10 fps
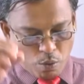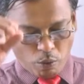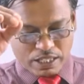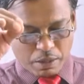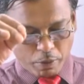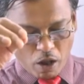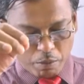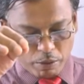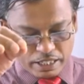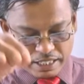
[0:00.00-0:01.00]
What is the
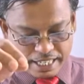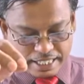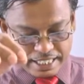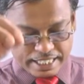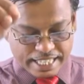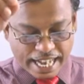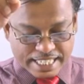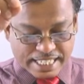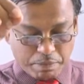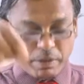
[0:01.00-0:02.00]
probability that it is
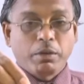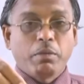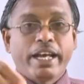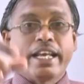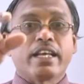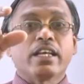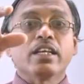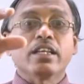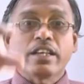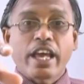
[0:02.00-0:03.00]
acceptable by A
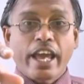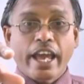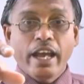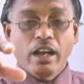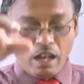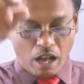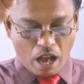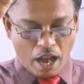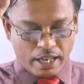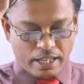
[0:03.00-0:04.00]

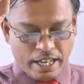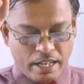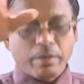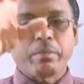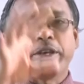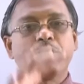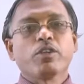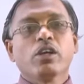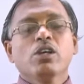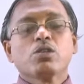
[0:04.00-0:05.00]
and B?
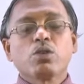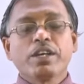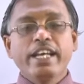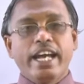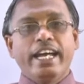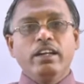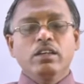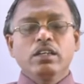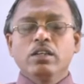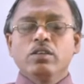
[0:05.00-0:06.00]
So here
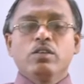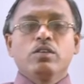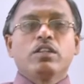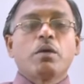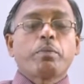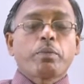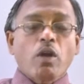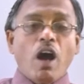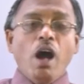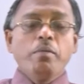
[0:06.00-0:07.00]
the
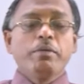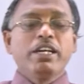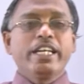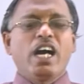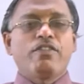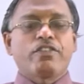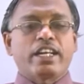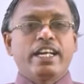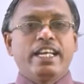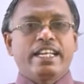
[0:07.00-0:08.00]
probability of
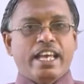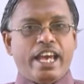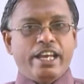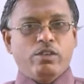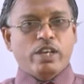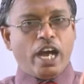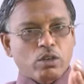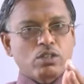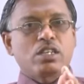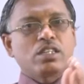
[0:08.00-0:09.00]
trader A we
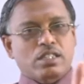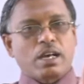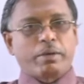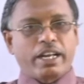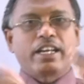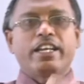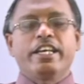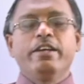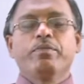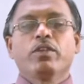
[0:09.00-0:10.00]
to see
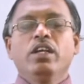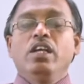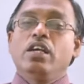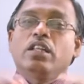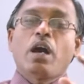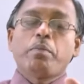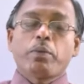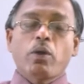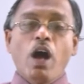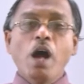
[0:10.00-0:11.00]
separately. The
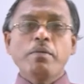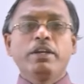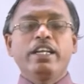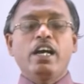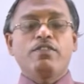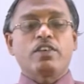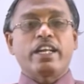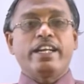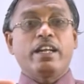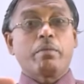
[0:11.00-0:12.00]
probability of
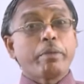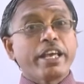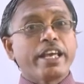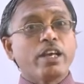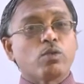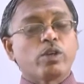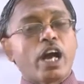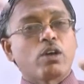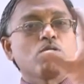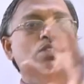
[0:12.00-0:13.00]
trader B we
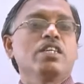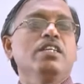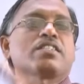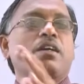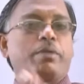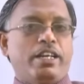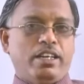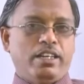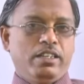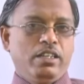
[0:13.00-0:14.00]
have to see
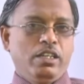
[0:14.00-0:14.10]
separately.